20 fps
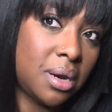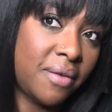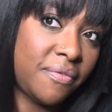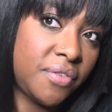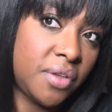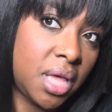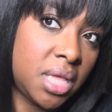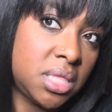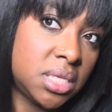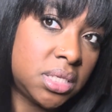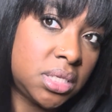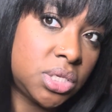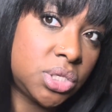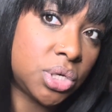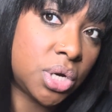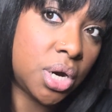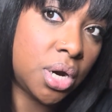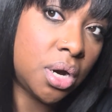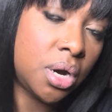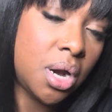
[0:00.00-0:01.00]
I feel like this is
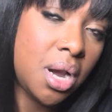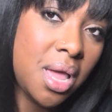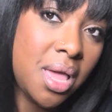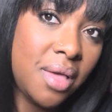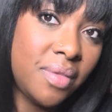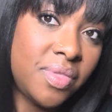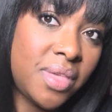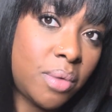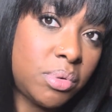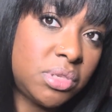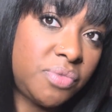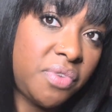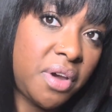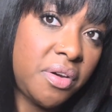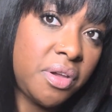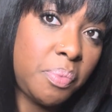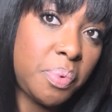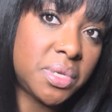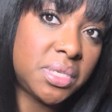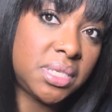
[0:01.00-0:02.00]
her, that was
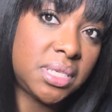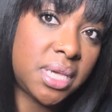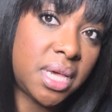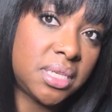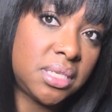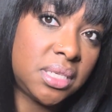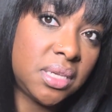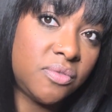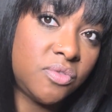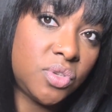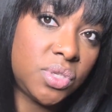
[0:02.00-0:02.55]
very possessive.